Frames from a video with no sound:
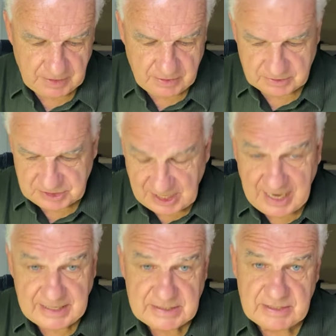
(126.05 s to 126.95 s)
They're
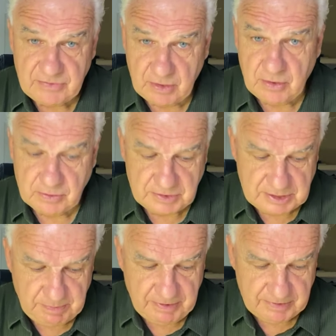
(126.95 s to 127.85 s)
signs of the Holy
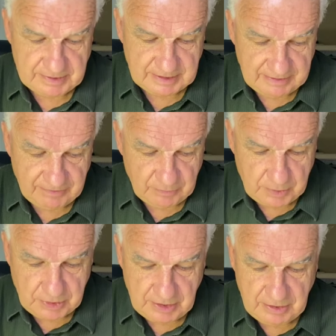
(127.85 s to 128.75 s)
Spirit living
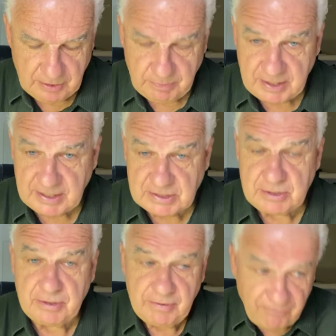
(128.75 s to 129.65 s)
within you because
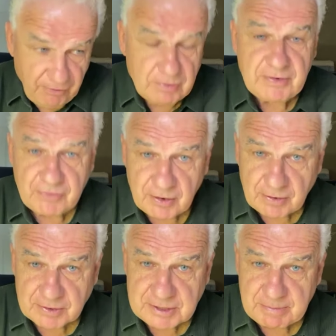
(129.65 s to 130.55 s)
they're the fruit of the
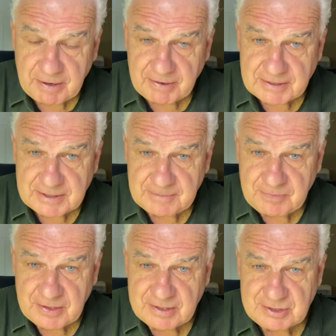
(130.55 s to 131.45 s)
Holy Spirit.
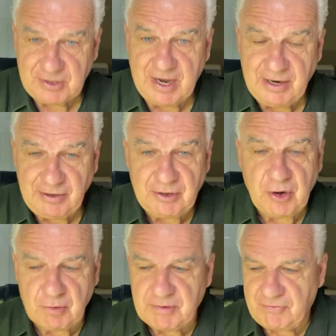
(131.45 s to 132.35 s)
So, how do you
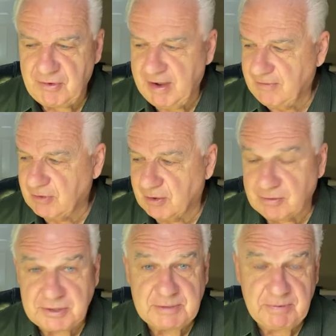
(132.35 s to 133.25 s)
know if you have the
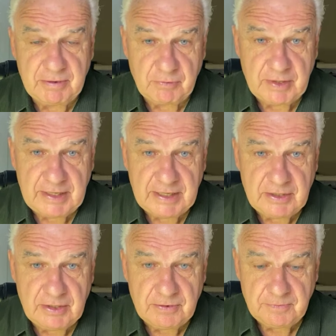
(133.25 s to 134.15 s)
Holy Spirit really in
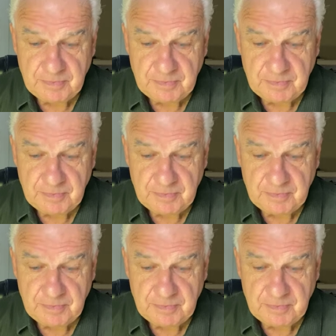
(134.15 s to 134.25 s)
you?